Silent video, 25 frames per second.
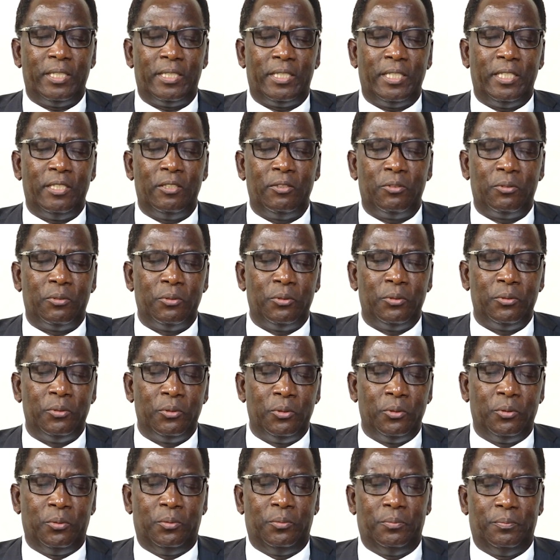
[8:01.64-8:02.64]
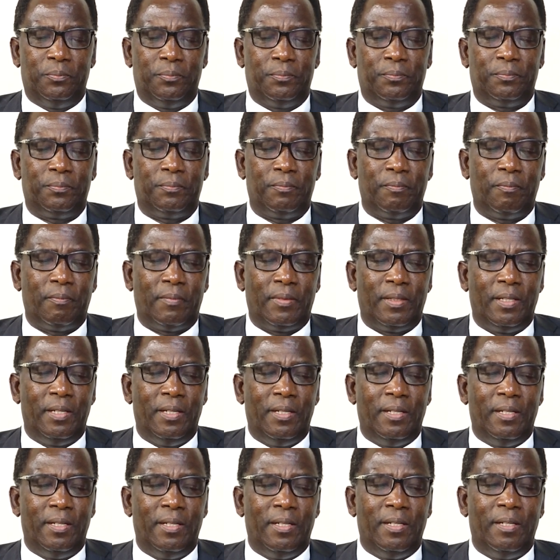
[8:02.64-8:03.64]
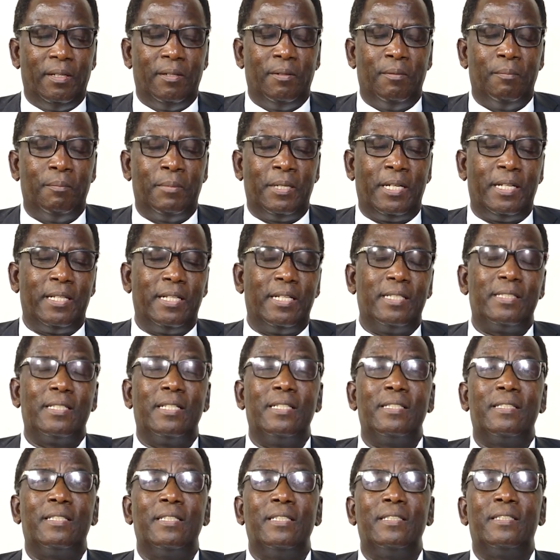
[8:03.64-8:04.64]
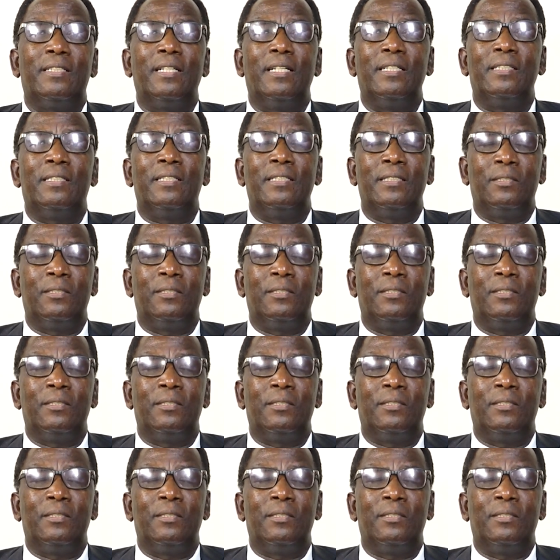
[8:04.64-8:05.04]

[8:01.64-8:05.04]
attend to you. Brothers and sisters,